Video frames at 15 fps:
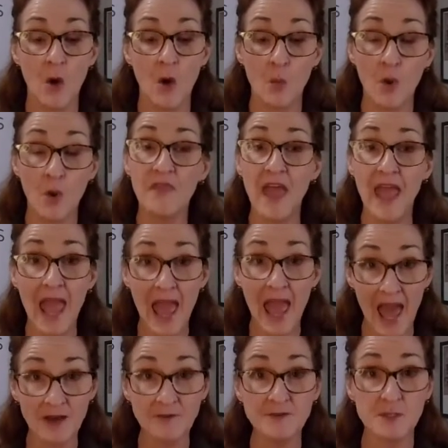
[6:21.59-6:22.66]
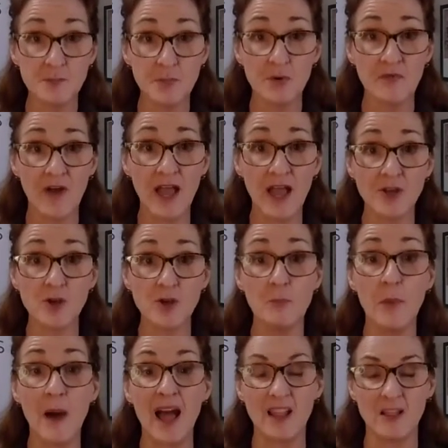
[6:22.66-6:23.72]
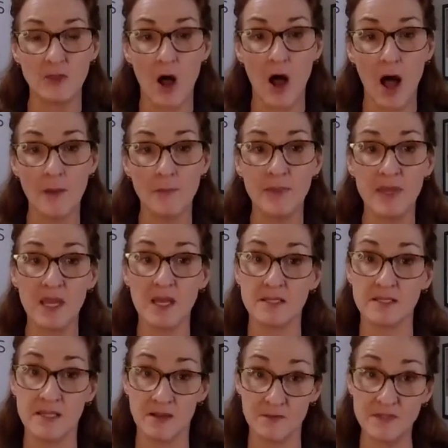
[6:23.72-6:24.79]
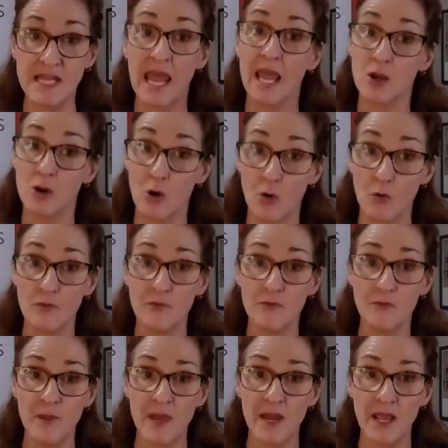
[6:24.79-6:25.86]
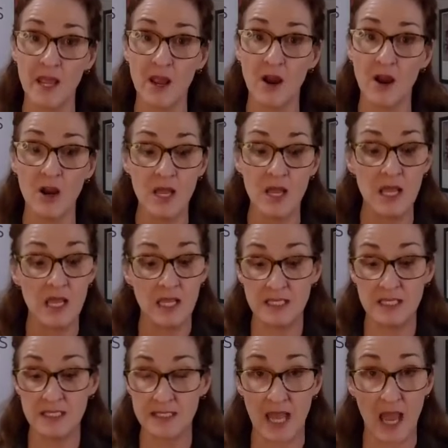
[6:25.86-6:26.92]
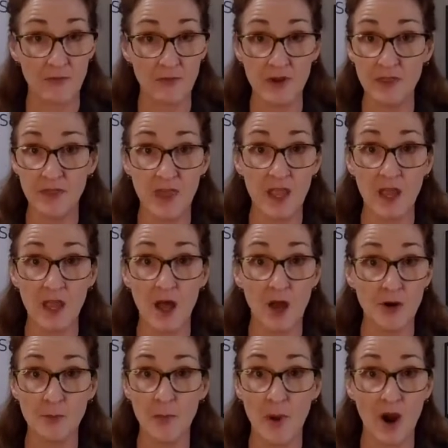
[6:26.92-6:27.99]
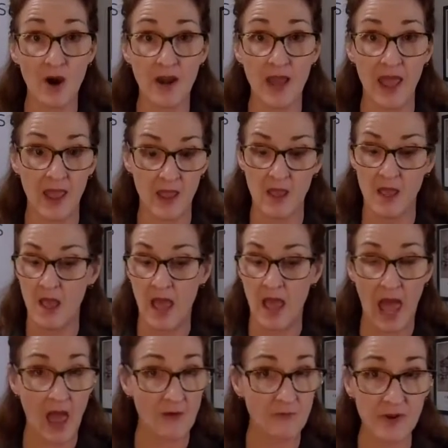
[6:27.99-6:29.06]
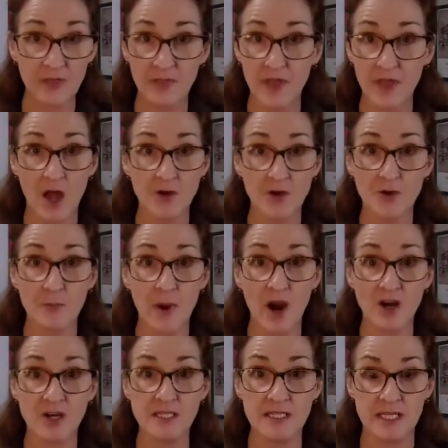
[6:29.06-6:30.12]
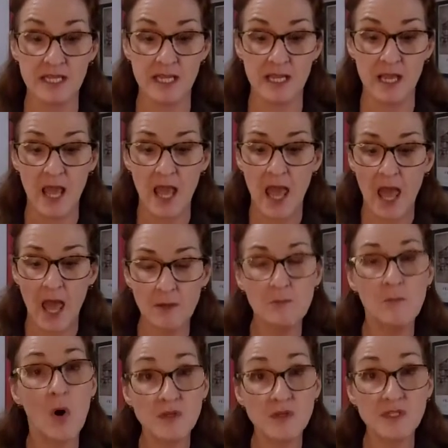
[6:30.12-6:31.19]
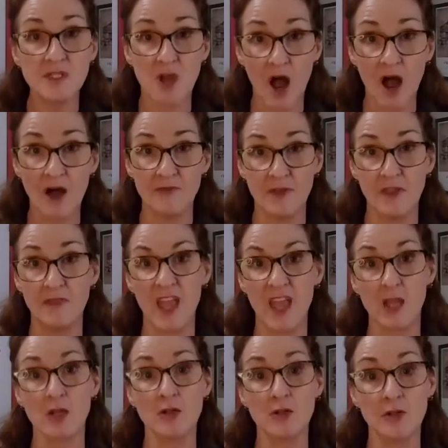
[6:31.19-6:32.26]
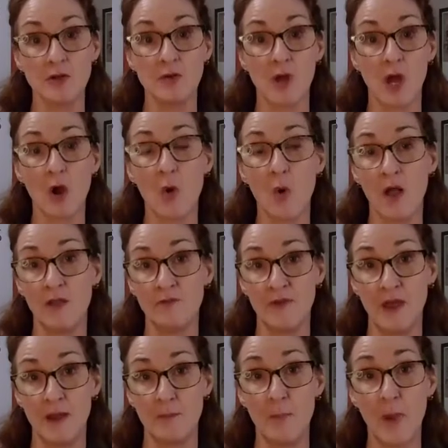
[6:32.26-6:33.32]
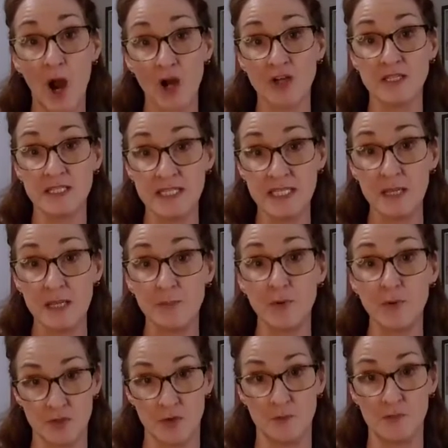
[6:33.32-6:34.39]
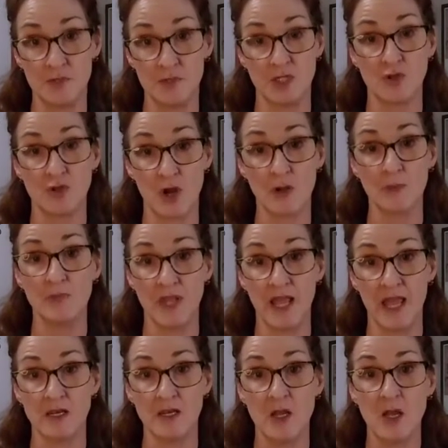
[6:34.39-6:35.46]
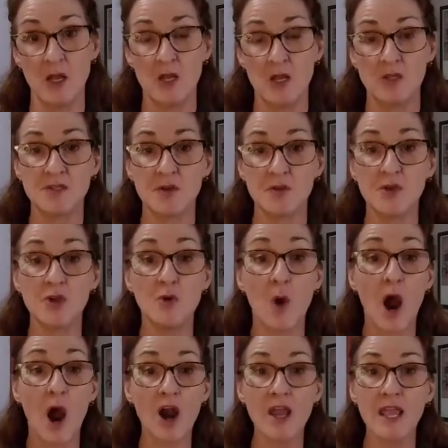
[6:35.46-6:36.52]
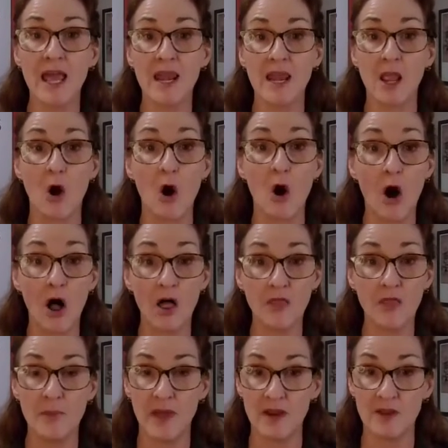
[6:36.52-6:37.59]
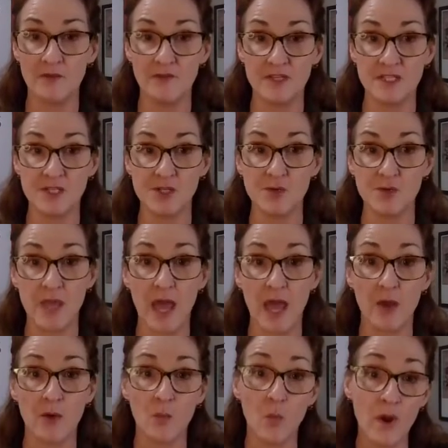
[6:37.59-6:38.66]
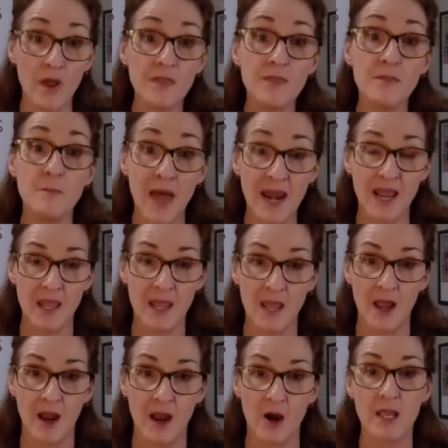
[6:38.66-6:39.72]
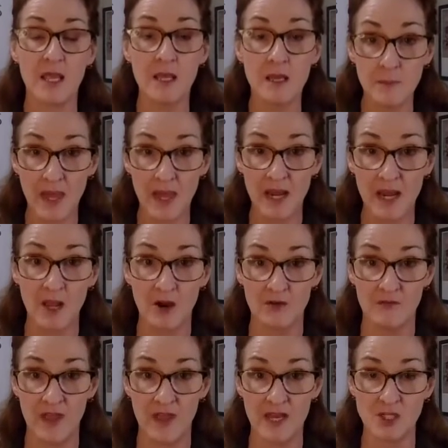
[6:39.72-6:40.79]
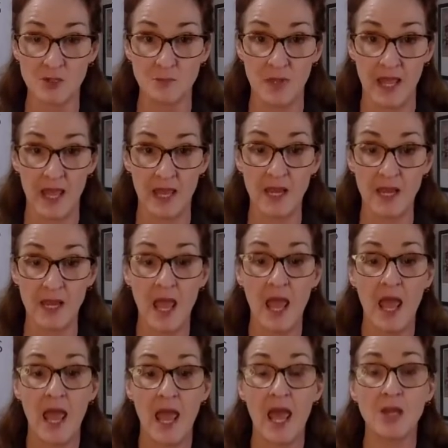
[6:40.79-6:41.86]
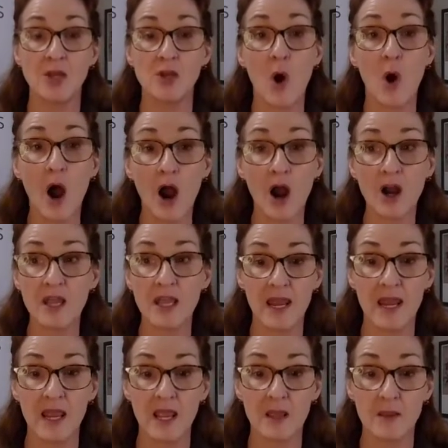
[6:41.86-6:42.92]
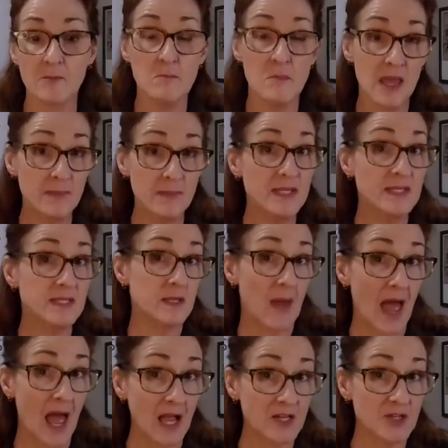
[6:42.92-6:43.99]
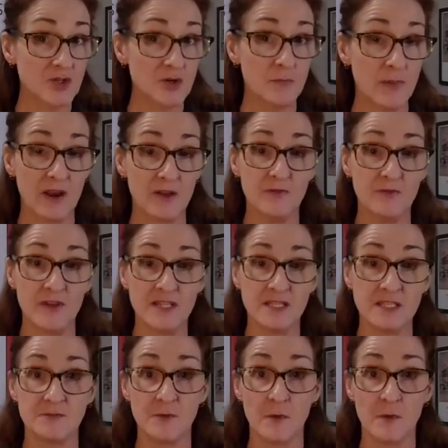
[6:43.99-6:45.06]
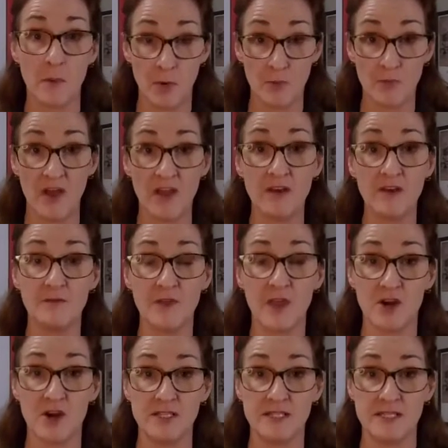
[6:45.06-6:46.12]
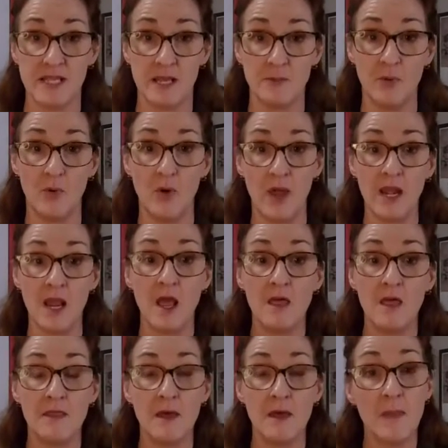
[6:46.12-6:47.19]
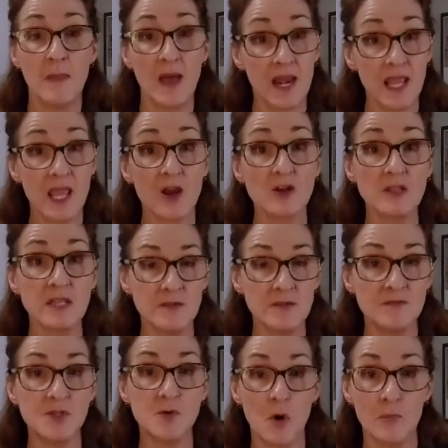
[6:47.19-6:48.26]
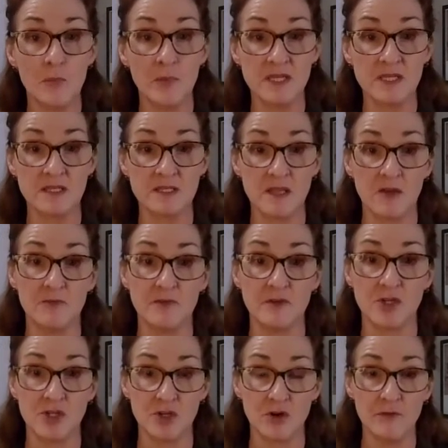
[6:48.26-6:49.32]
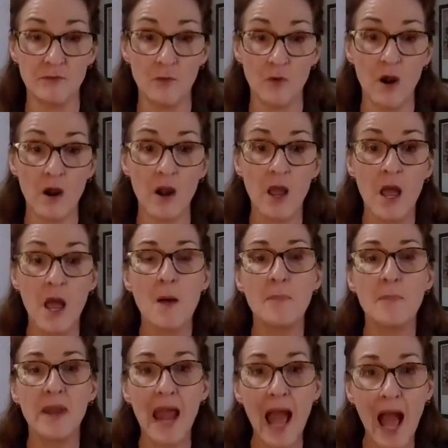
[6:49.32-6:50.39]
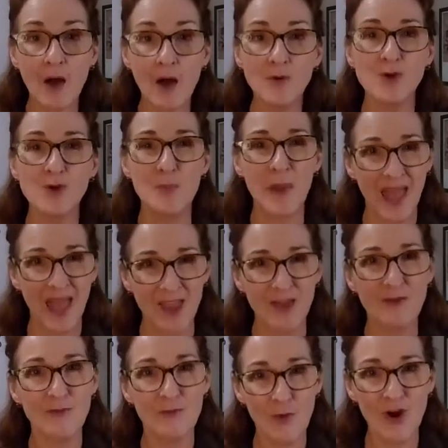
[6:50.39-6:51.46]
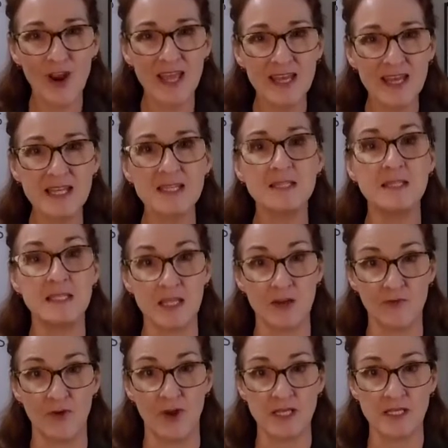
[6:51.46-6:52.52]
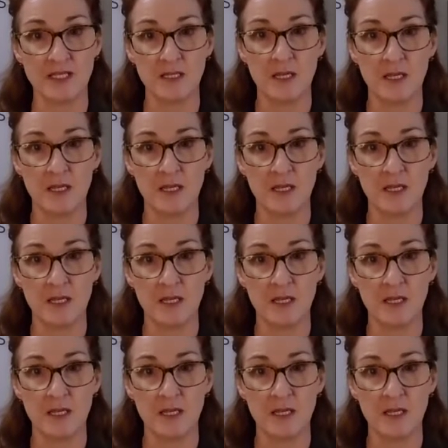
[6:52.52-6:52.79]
What they have to provide you by law, because they've taken over for Medicare, is everything under Part A, everything under Part D, and most often they include a qualified Part D prescription drug plan. So you are getting all the benefits you get with Medicare in a Medicare Advantage plan, and you are getting maybe some extra benefits from a preventative care standpoint that Medicare leaves you open to self-insure for, but how you pay for it is different.